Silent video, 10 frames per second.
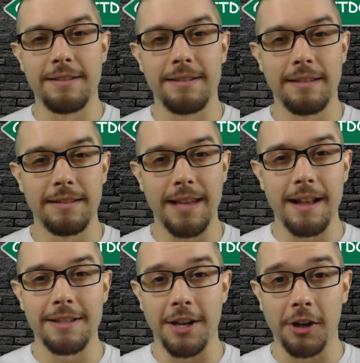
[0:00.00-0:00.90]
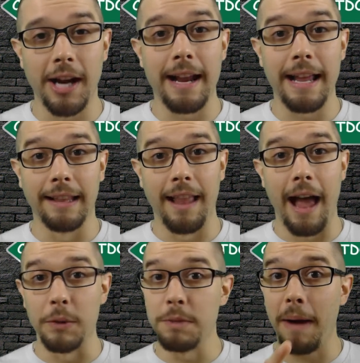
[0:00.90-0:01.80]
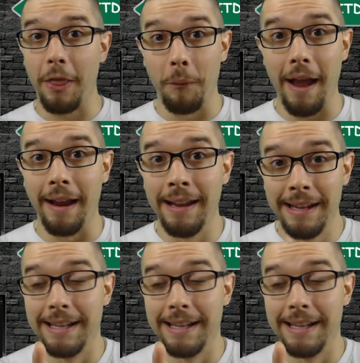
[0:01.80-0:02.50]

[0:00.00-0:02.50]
Sansa are kind of in line, which, by the way,